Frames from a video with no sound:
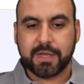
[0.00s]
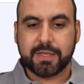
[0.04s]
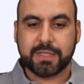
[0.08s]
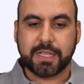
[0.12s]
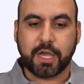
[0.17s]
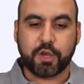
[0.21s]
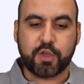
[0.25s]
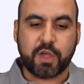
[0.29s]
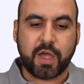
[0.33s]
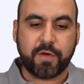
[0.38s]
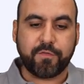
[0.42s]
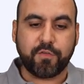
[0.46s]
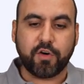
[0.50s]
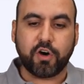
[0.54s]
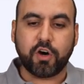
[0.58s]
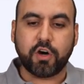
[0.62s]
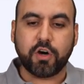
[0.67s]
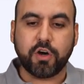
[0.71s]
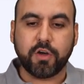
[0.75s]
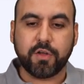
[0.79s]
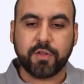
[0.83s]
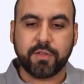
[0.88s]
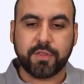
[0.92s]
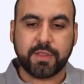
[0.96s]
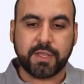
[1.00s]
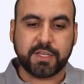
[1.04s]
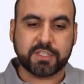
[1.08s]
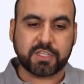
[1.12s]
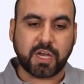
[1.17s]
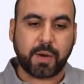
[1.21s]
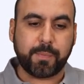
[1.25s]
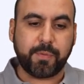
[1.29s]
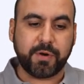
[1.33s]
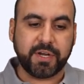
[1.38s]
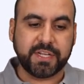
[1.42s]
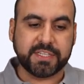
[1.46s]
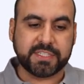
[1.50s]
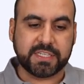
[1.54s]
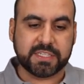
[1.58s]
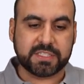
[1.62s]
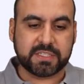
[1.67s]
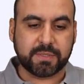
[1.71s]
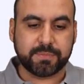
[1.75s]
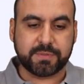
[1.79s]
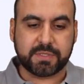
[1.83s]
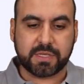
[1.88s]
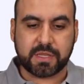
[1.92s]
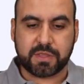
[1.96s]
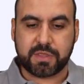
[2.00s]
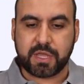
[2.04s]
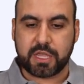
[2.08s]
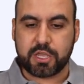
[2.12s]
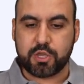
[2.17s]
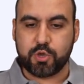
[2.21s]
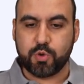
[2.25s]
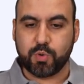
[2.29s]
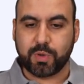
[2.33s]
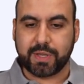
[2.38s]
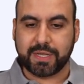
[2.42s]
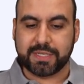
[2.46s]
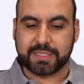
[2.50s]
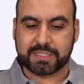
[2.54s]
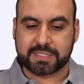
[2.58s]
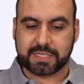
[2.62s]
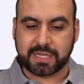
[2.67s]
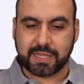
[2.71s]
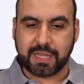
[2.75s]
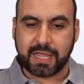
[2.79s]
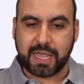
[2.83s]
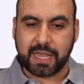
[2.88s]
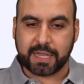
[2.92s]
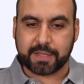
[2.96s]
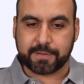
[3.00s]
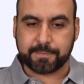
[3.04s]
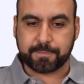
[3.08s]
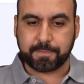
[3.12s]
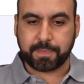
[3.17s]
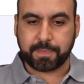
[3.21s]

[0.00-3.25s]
Now you have all of these operating systems that you can select.